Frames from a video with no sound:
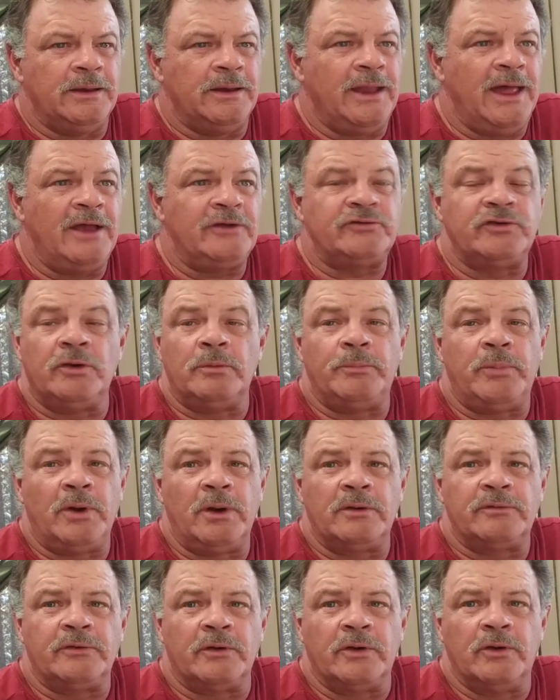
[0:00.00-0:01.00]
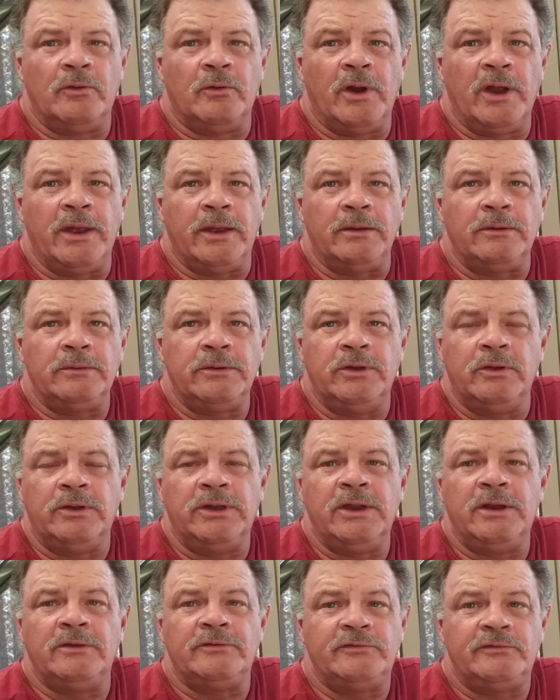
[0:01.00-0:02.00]
National parks are great. You
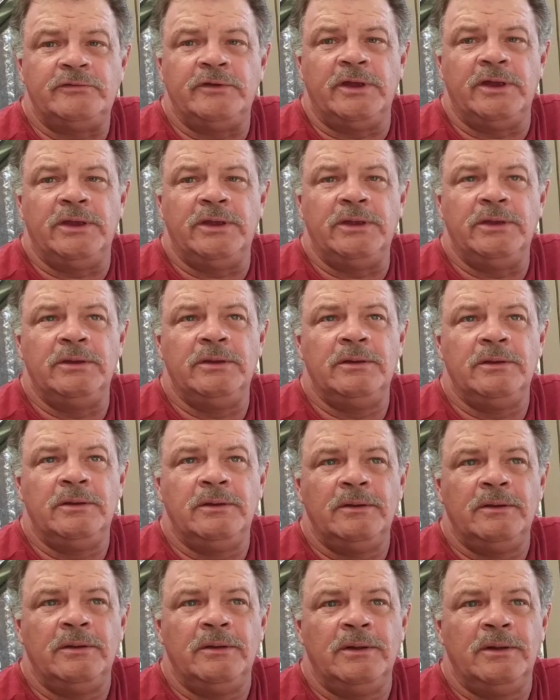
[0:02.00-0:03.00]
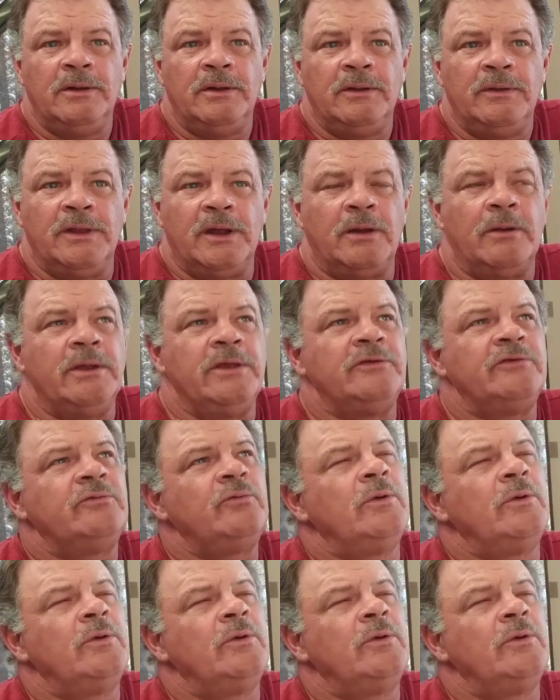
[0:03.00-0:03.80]
get to see, I